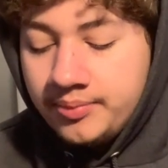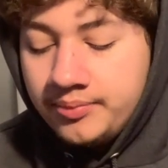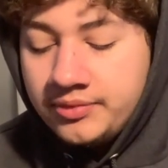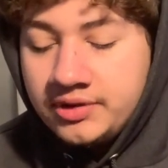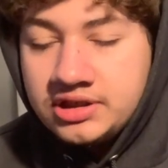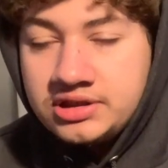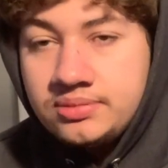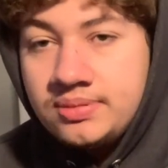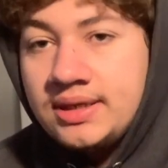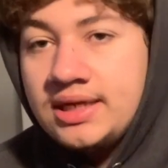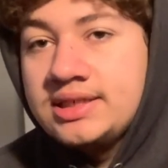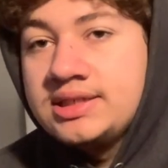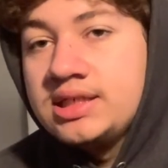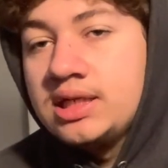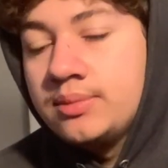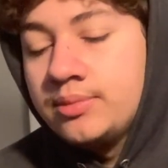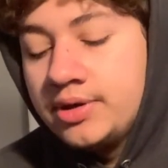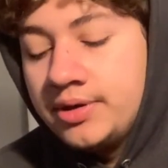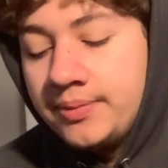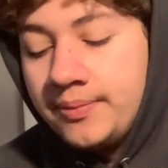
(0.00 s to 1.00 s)
this past
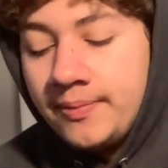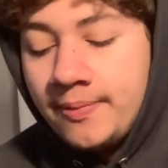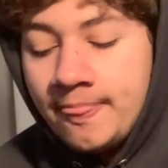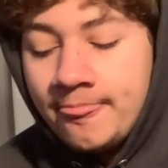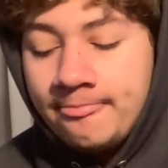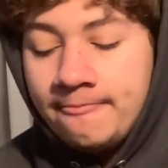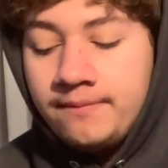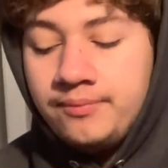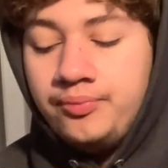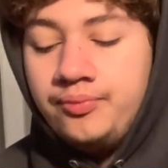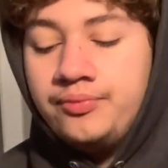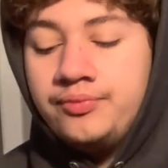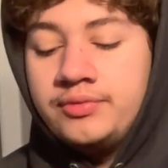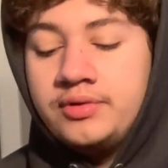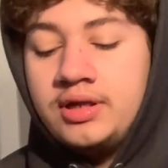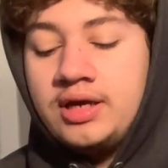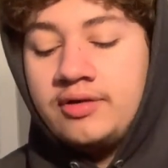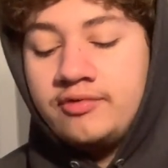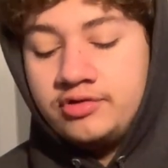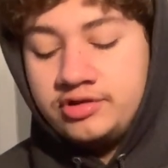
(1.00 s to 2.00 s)
summer.
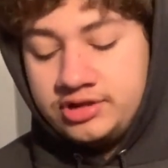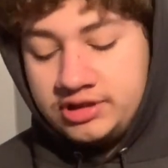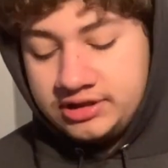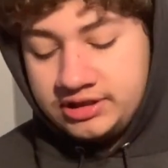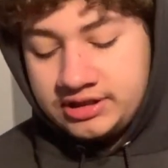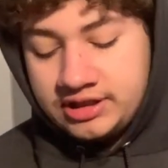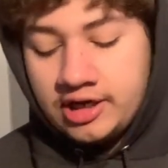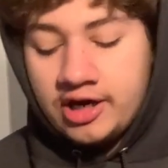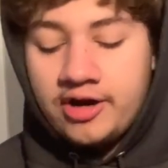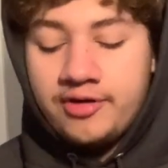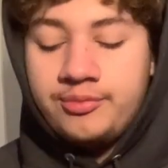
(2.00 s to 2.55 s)
Ever since there, I've